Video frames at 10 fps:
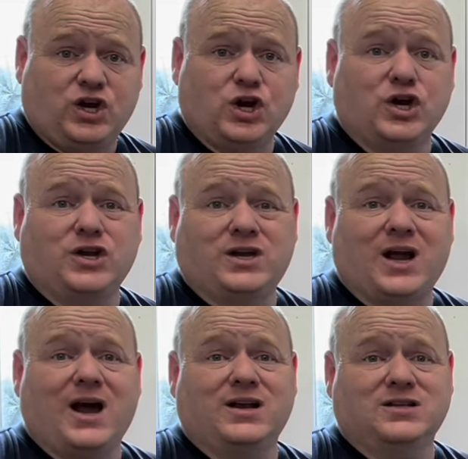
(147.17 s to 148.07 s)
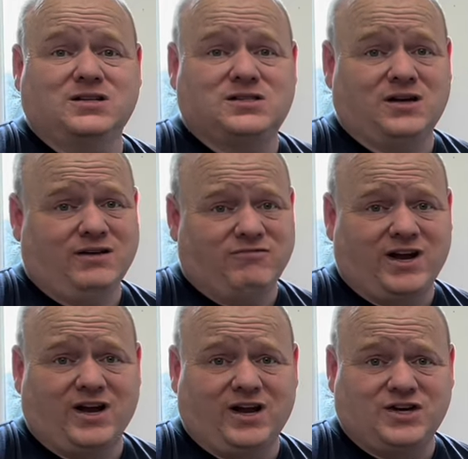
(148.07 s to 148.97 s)
current guidance and
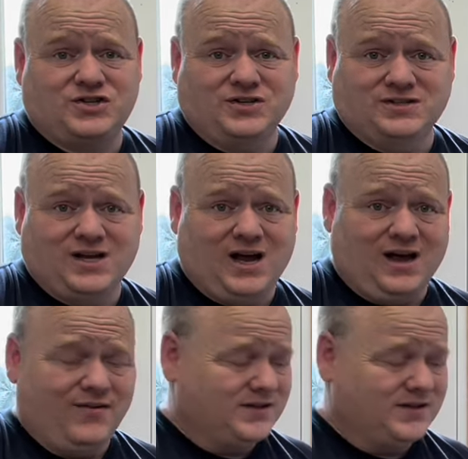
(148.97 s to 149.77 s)
regulations at the